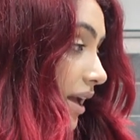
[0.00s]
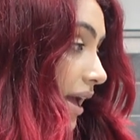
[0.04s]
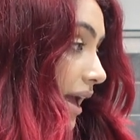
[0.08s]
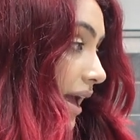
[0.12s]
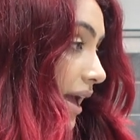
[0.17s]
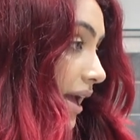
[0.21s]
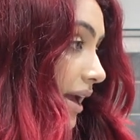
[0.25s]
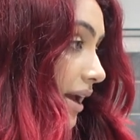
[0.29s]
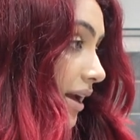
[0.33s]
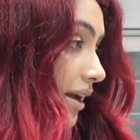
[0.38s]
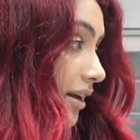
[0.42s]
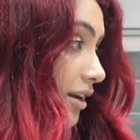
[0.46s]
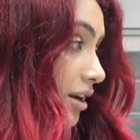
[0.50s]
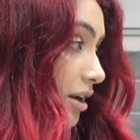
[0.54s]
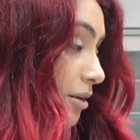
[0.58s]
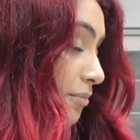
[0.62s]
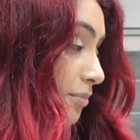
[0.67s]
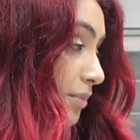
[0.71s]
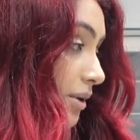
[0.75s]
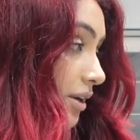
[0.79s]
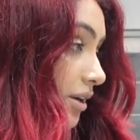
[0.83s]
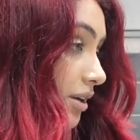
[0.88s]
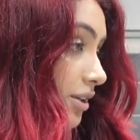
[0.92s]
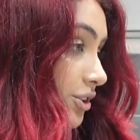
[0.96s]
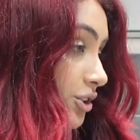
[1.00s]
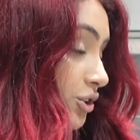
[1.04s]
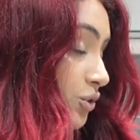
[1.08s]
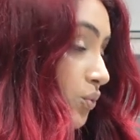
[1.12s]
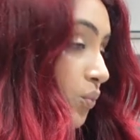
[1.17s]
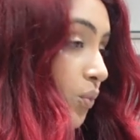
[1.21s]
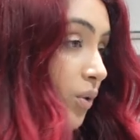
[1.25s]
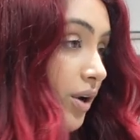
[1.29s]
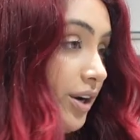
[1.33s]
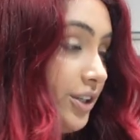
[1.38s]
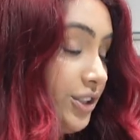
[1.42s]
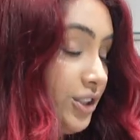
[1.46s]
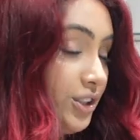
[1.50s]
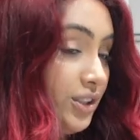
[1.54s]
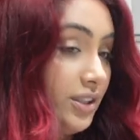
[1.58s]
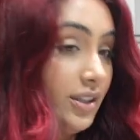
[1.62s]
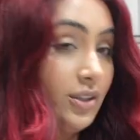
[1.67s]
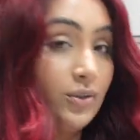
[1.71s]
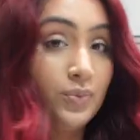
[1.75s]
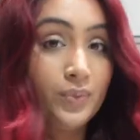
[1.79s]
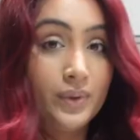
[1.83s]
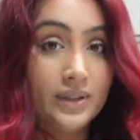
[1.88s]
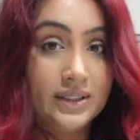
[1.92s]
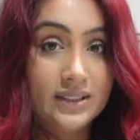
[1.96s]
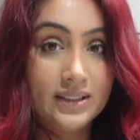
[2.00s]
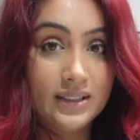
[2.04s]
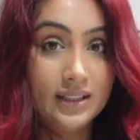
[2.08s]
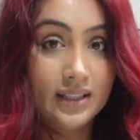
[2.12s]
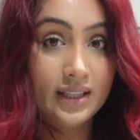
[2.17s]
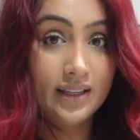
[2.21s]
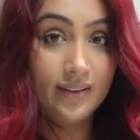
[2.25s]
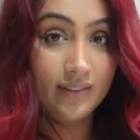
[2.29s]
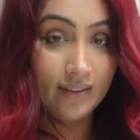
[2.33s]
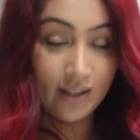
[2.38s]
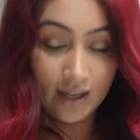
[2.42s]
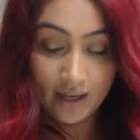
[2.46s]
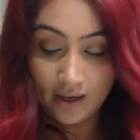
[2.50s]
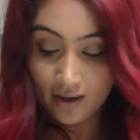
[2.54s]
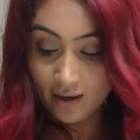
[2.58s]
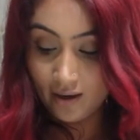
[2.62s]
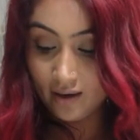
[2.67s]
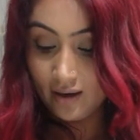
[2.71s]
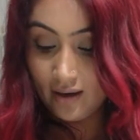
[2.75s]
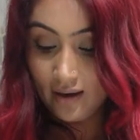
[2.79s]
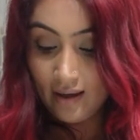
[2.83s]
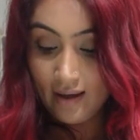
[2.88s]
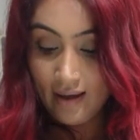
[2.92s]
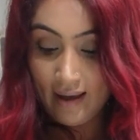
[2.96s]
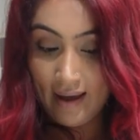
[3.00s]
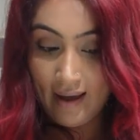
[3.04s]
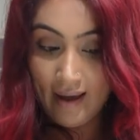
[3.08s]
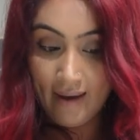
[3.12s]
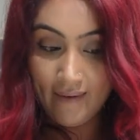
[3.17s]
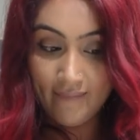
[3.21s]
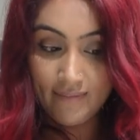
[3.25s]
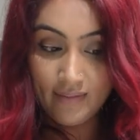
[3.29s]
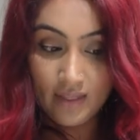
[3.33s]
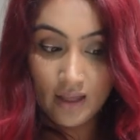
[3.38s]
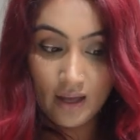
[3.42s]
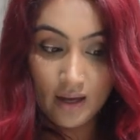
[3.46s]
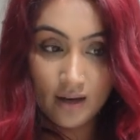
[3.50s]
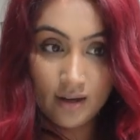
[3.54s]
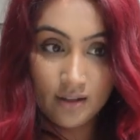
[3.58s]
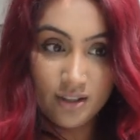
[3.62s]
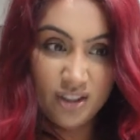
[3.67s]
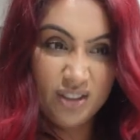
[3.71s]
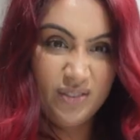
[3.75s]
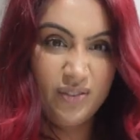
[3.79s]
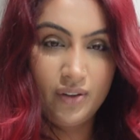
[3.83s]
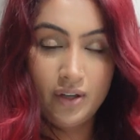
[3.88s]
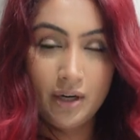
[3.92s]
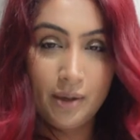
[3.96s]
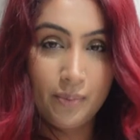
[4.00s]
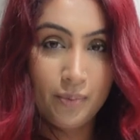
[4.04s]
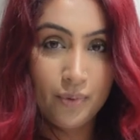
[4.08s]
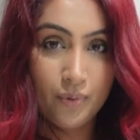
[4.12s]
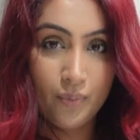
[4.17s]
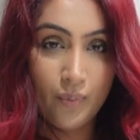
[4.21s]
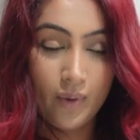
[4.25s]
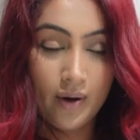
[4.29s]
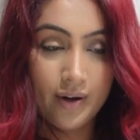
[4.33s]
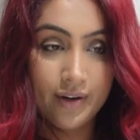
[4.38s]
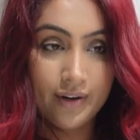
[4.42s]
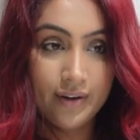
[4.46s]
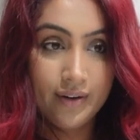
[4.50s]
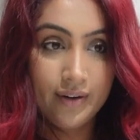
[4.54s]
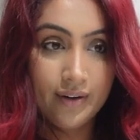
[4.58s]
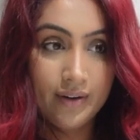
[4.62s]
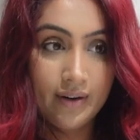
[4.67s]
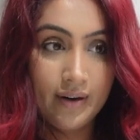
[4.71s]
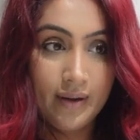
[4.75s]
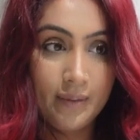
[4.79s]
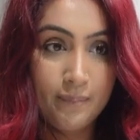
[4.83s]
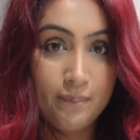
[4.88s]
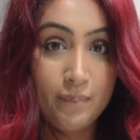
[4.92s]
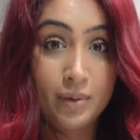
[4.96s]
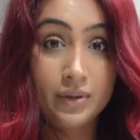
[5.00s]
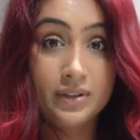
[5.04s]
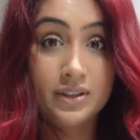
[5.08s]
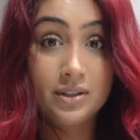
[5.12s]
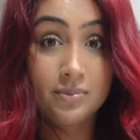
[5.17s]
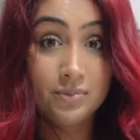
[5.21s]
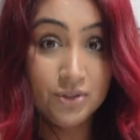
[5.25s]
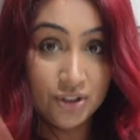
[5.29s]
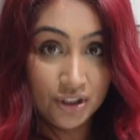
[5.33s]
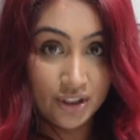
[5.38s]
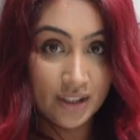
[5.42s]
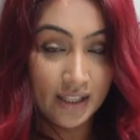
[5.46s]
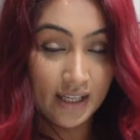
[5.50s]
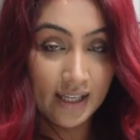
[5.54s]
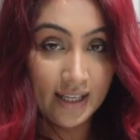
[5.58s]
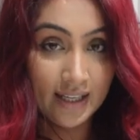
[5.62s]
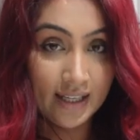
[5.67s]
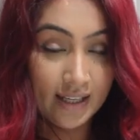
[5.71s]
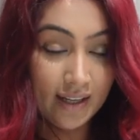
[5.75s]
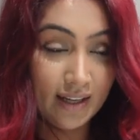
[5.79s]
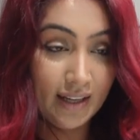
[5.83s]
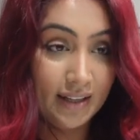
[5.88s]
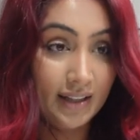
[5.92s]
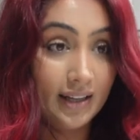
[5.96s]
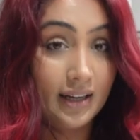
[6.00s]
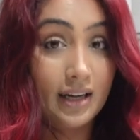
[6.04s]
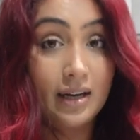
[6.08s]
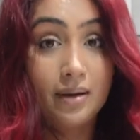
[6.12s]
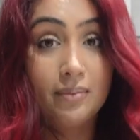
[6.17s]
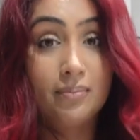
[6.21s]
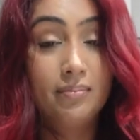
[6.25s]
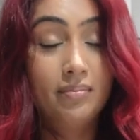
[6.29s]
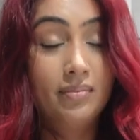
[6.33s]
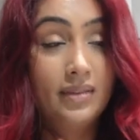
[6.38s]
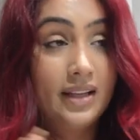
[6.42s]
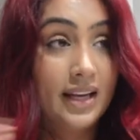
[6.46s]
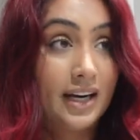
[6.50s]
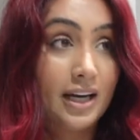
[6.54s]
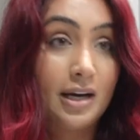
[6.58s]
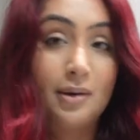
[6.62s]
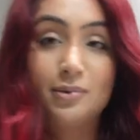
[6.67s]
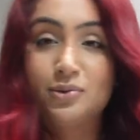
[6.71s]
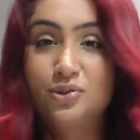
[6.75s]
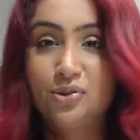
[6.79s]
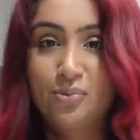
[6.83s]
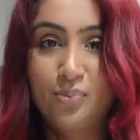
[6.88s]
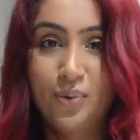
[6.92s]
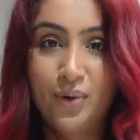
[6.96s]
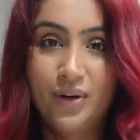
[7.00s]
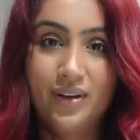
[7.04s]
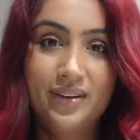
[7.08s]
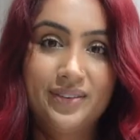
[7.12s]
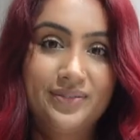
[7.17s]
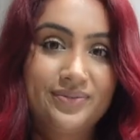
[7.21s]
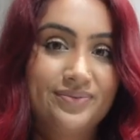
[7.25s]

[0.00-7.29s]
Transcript: and I'm gonna just wash it and rinse it in there, and then just fill it up with water, put some jeera in it, and then let it come to a boil.